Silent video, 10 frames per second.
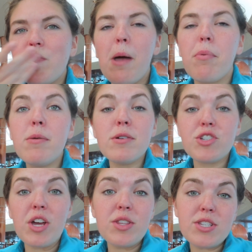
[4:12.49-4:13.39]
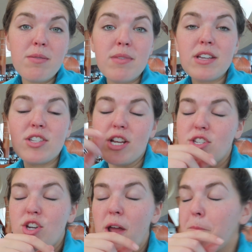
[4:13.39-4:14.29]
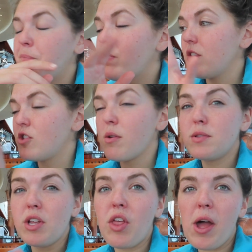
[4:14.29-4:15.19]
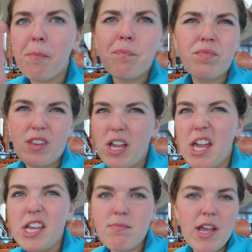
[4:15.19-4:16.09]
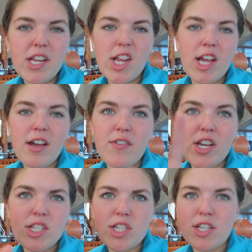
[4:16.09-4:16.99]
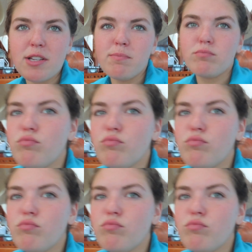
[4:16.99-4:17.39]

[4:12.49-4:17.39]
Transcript: pretty much got the same thing as yesterday, so I would say like 8, 8.5 out of 10.